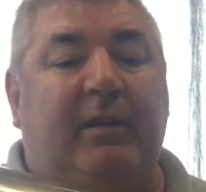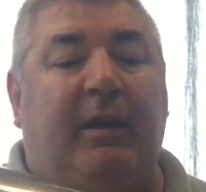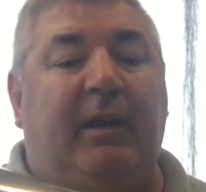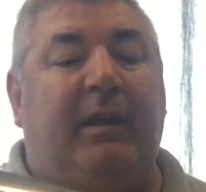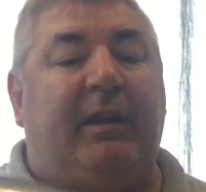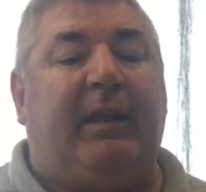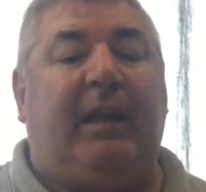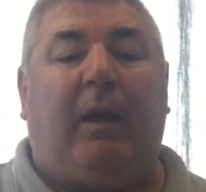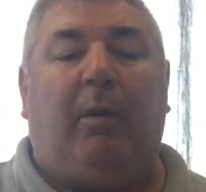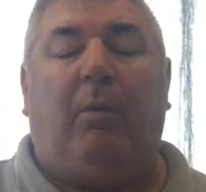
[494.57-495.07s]
I
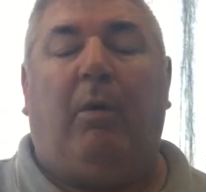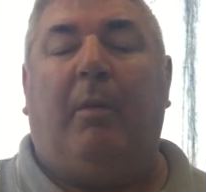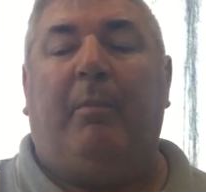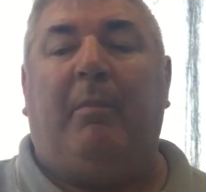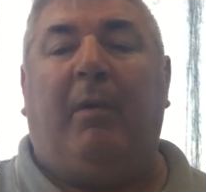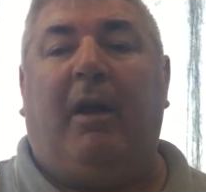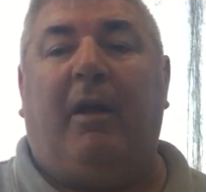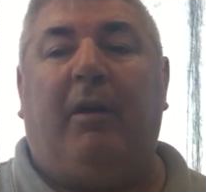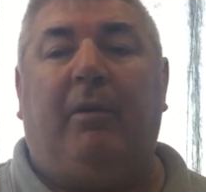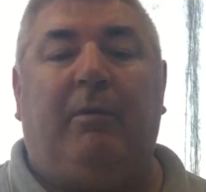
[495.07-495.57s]
don't care what
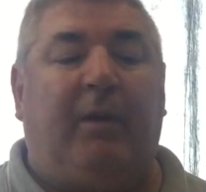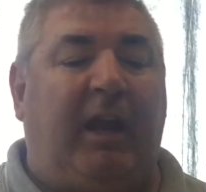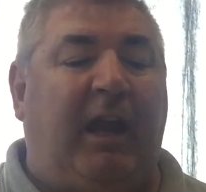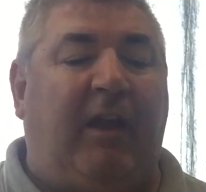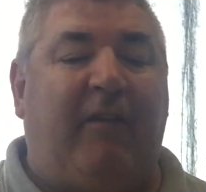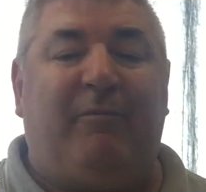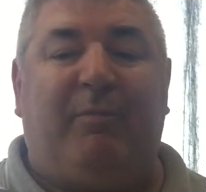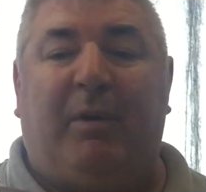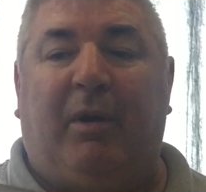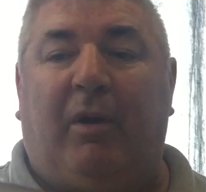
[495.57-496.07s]
motor I
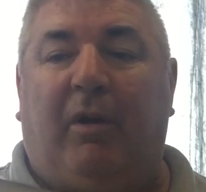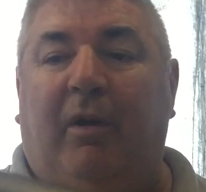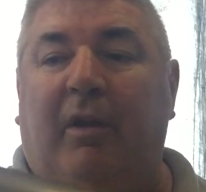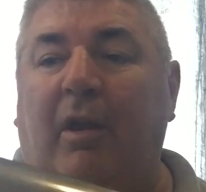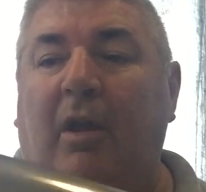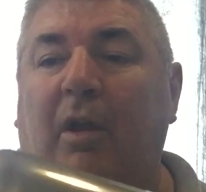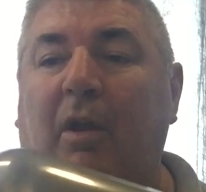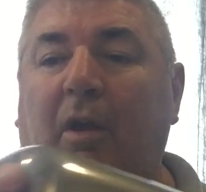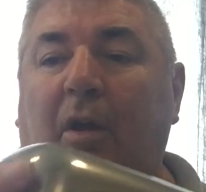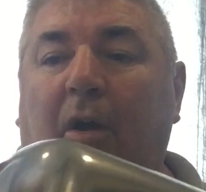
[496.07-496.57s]
have, but
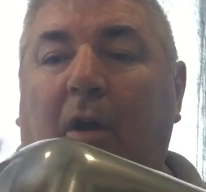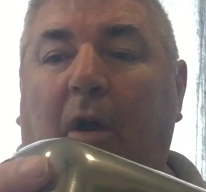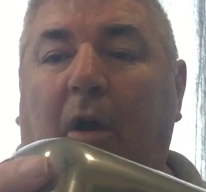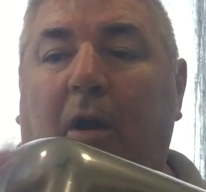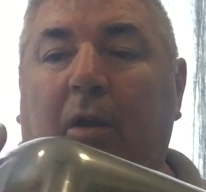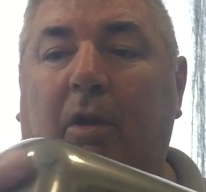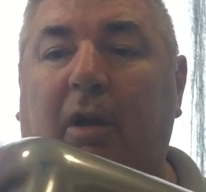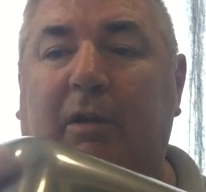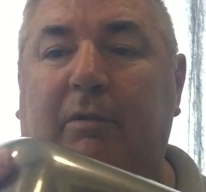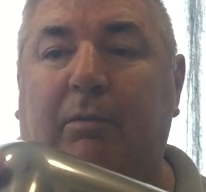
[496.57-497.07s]
I
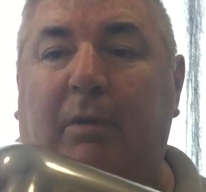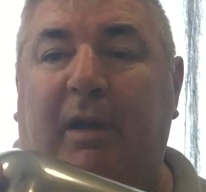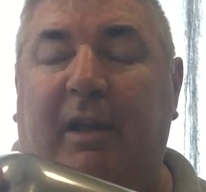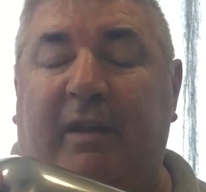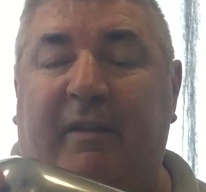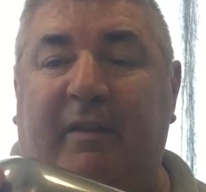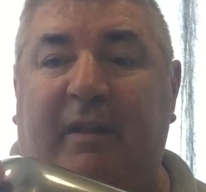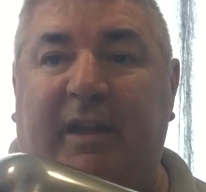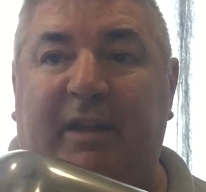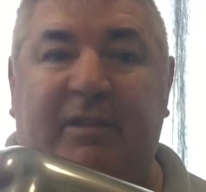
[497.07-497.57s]
like
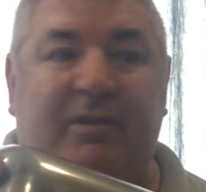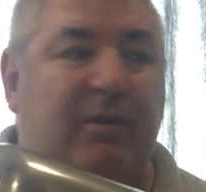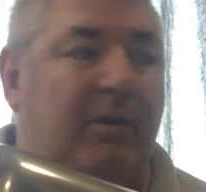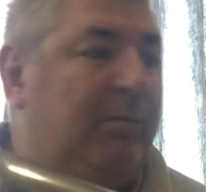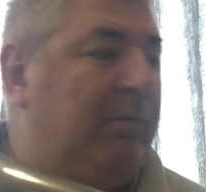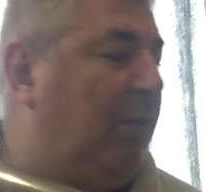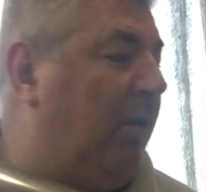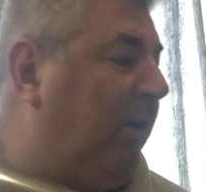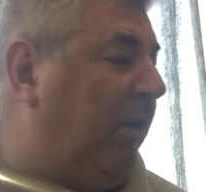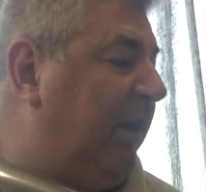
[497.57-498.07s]
running these
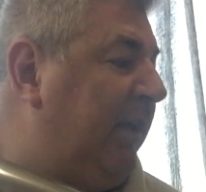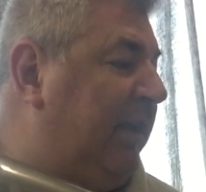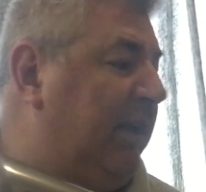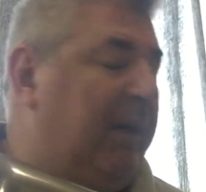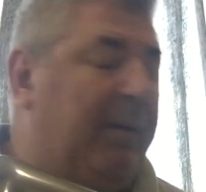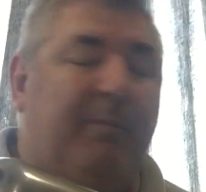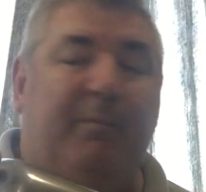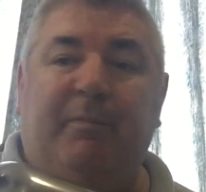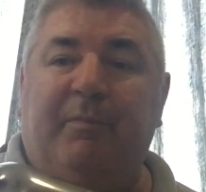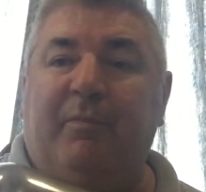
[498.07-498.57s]
on
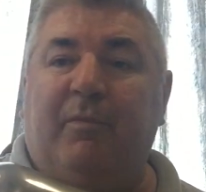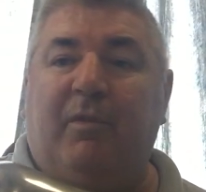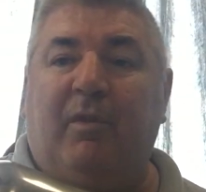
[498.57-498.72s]
my